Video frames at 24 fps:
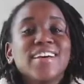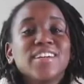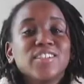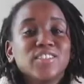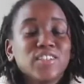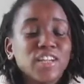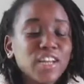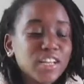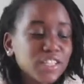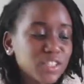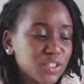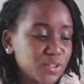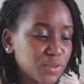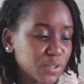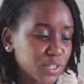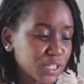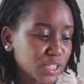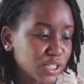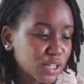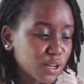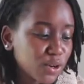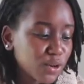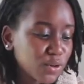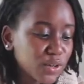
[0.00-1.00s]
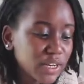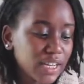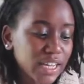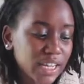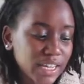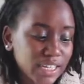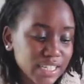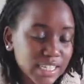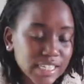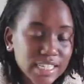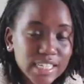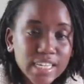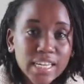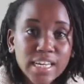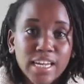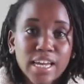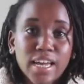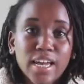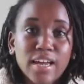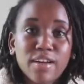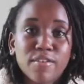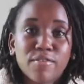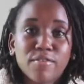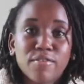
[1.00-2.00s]
So let's do it slowly and see
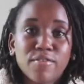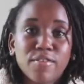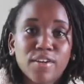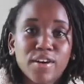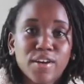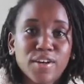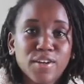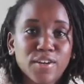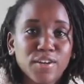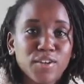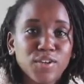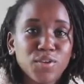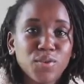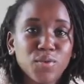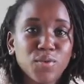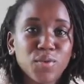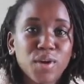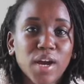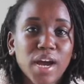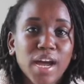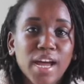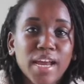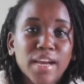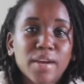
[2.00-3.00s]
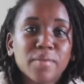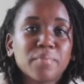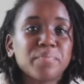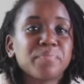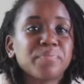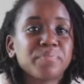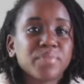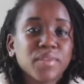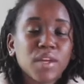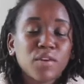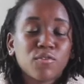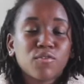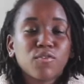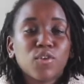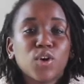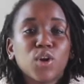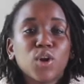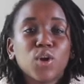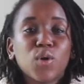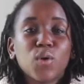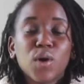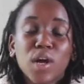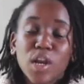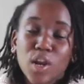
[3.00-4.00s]
if you can
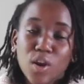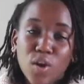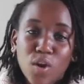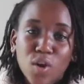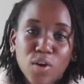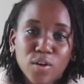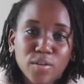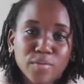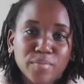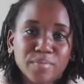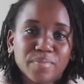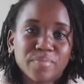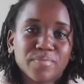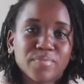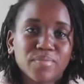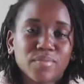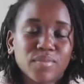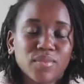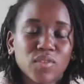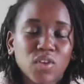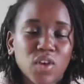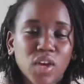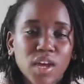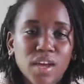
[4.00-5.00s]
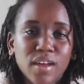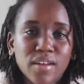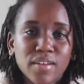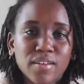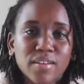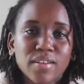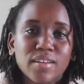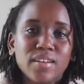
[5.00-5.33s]
follow along, okay?